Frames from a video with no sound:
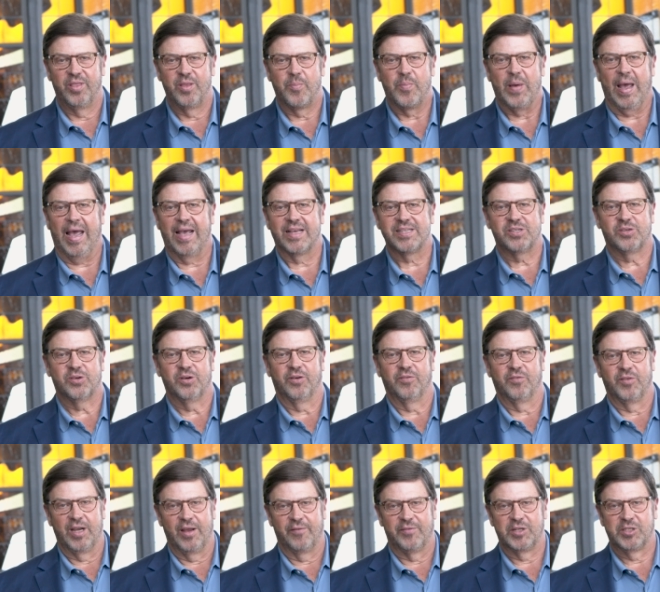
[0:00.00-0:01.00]
the pastor
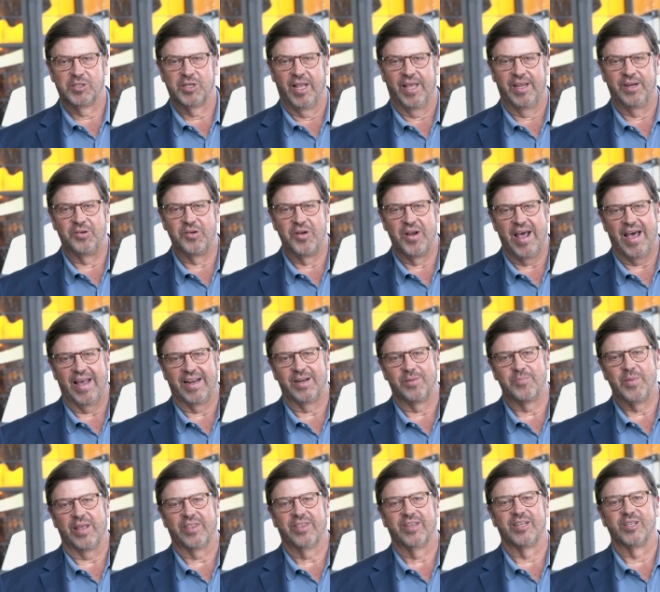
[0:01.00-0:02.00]
of Lovers Lane
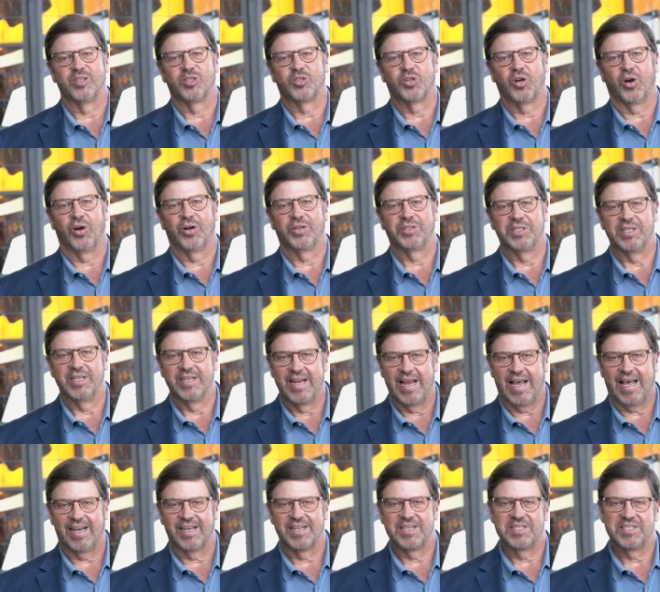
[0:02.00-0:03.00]
United Methodist Church in
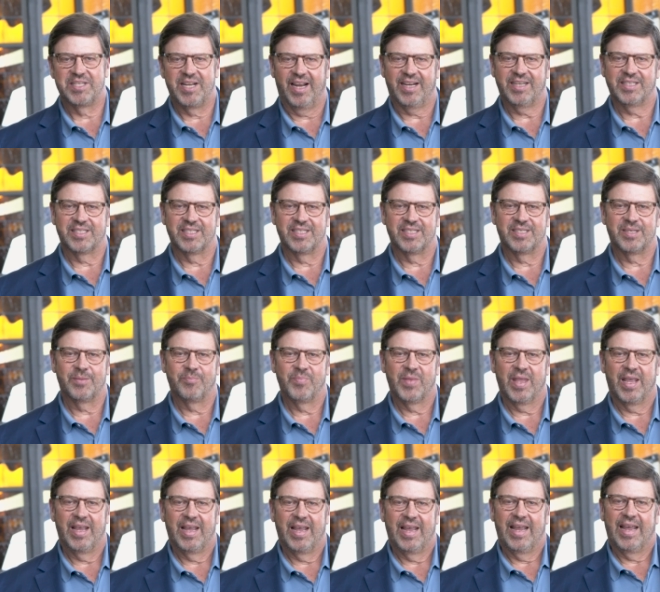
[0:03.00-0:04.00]
Dallas, Texas.
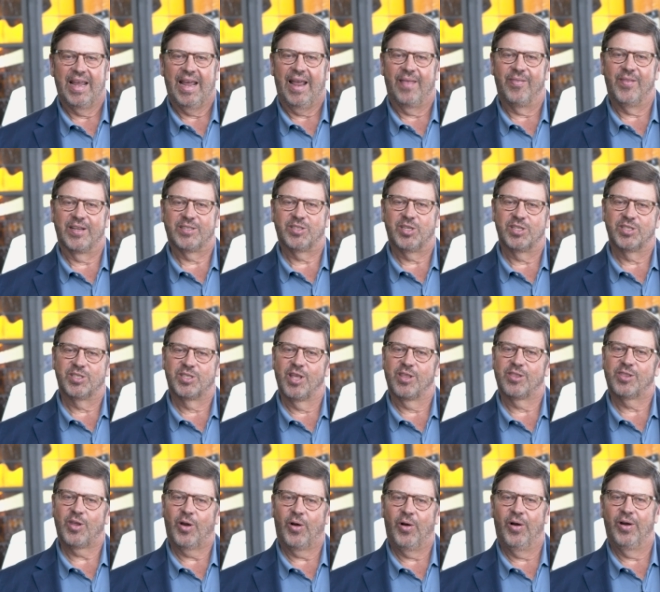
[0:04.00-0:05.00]
And this is the
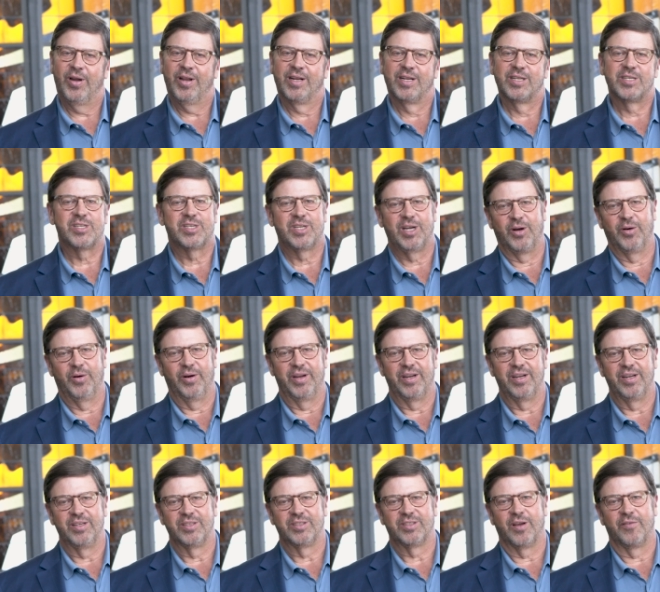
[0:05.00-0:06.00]
third in a
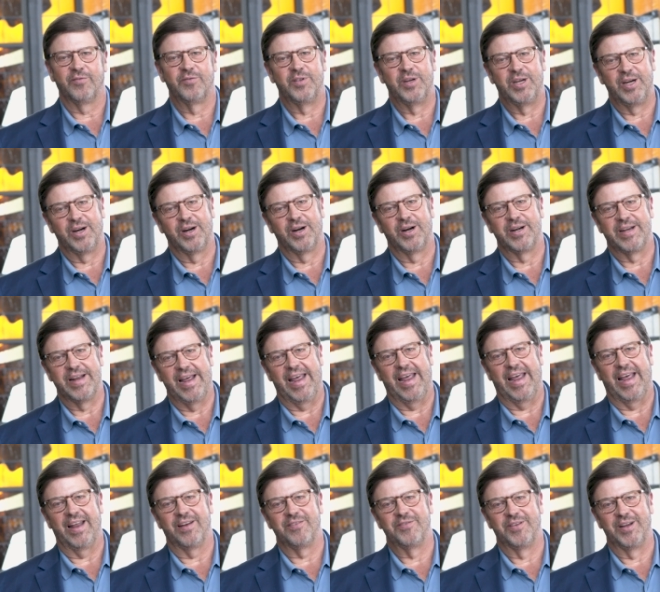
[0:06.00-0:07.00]
series of Dear
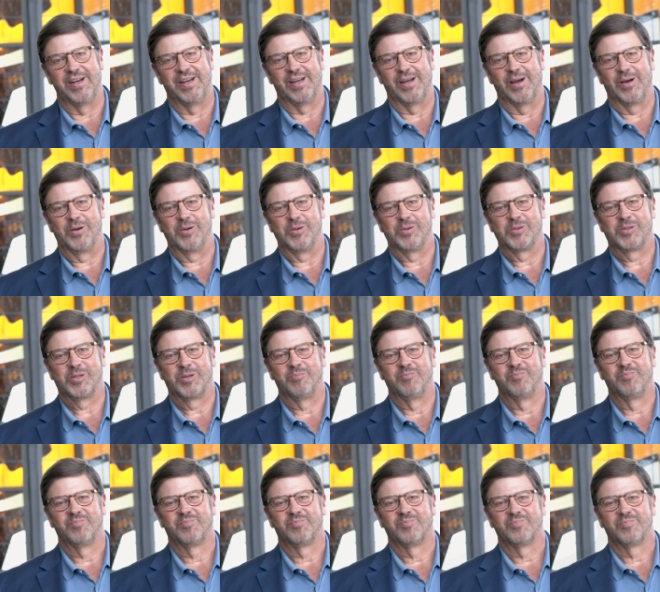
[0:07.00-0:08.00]
Dad videos.
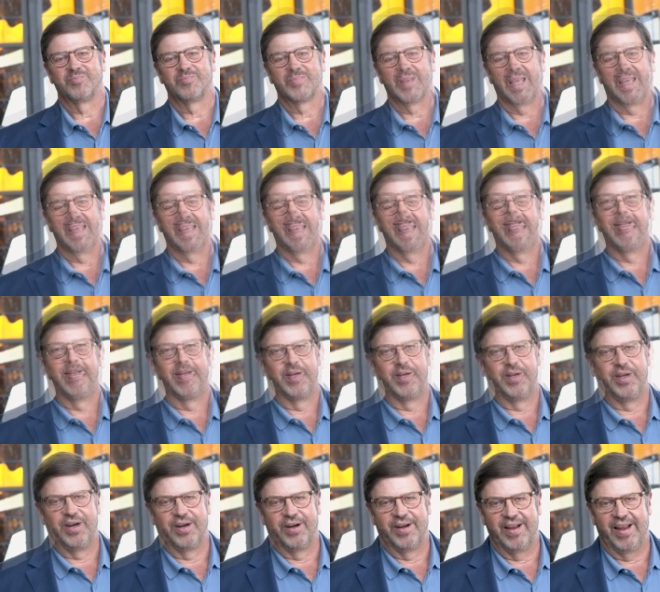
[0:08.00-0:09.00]

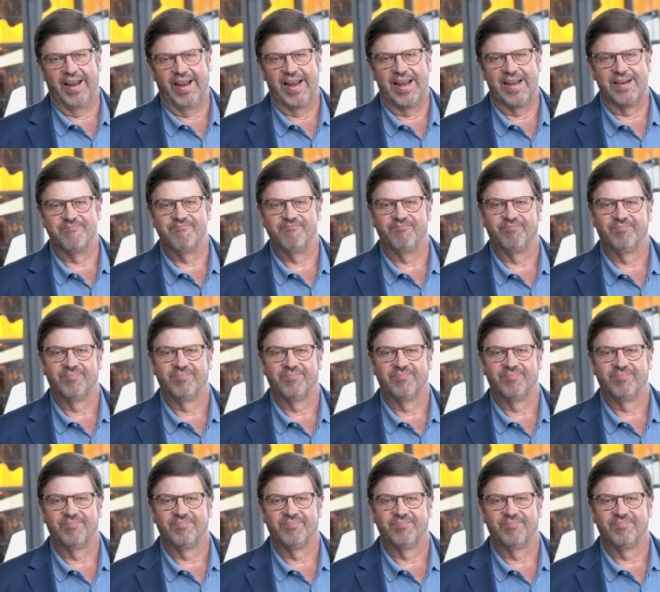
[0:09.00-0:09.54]
Dear Dad,